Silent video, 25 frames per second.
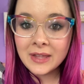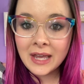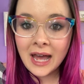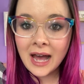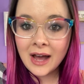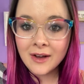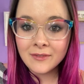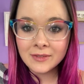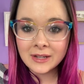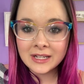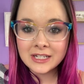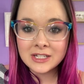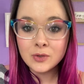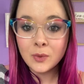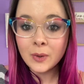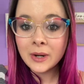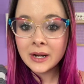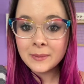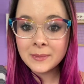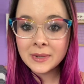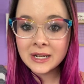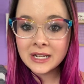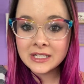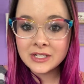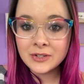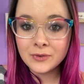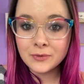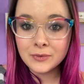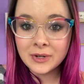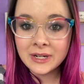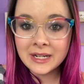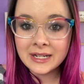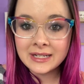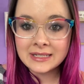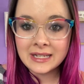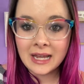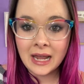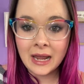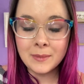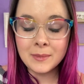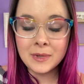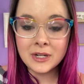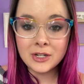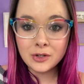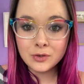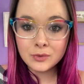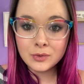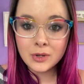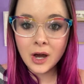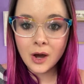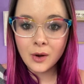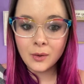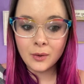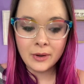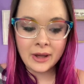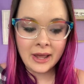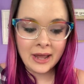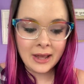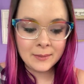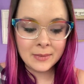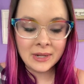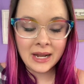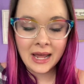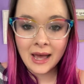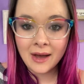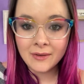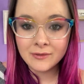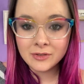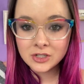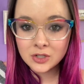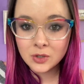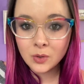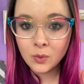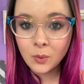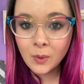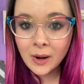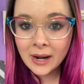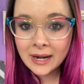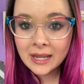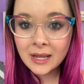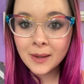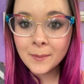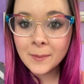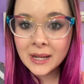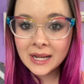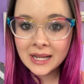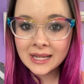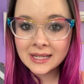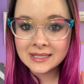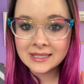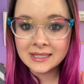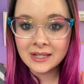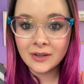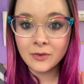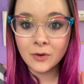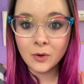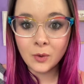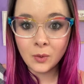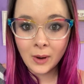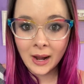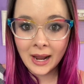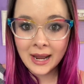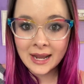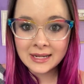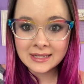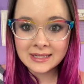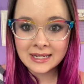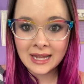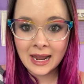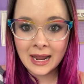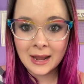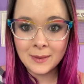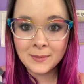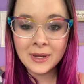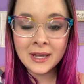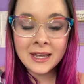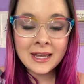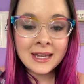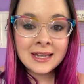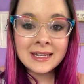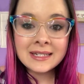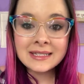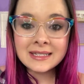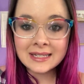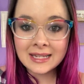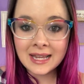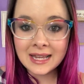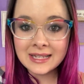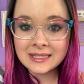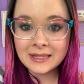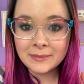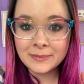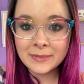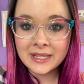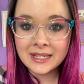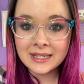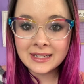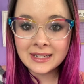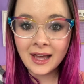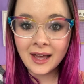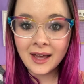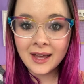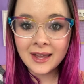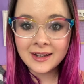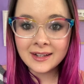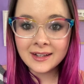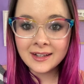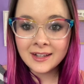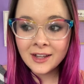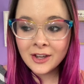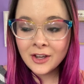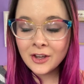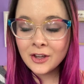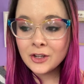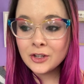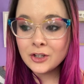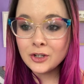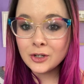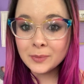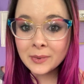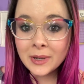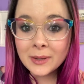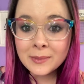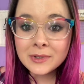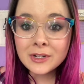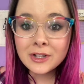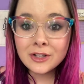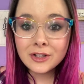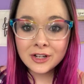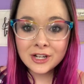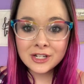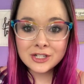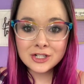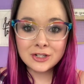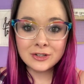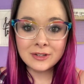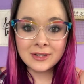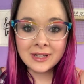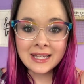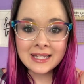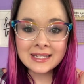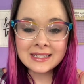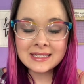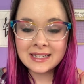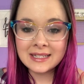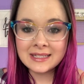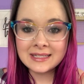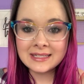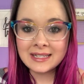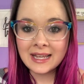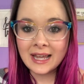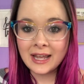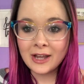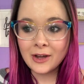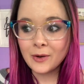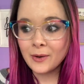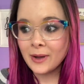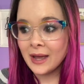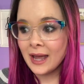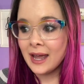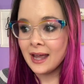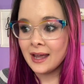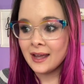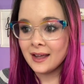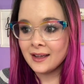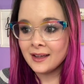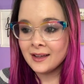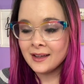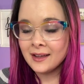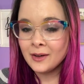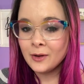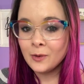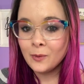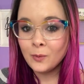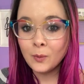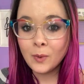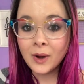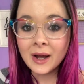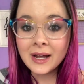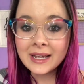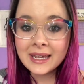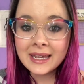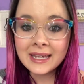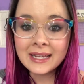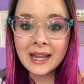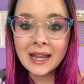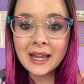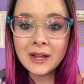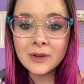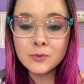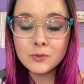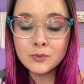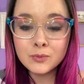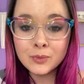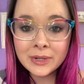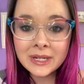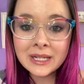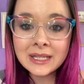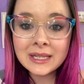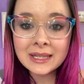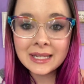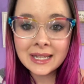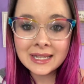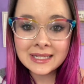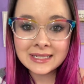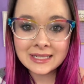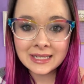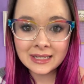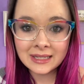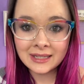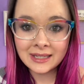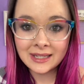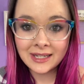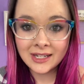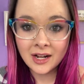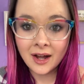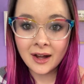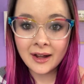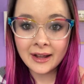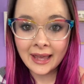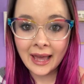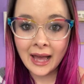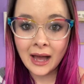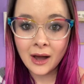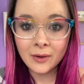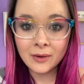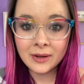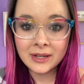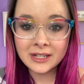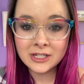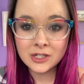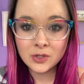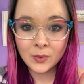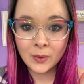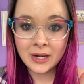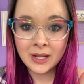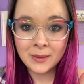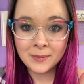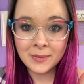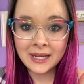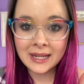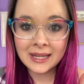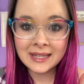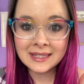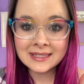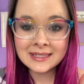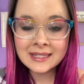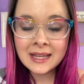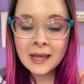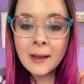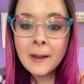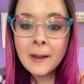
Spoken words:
have like 20 minutes of reading time, and you know, okay, I'm gonna have 20 minutes of quiet time to get something done, you'll be able to look at your list and say, okay, what can I realistically knock out in 20 minutes?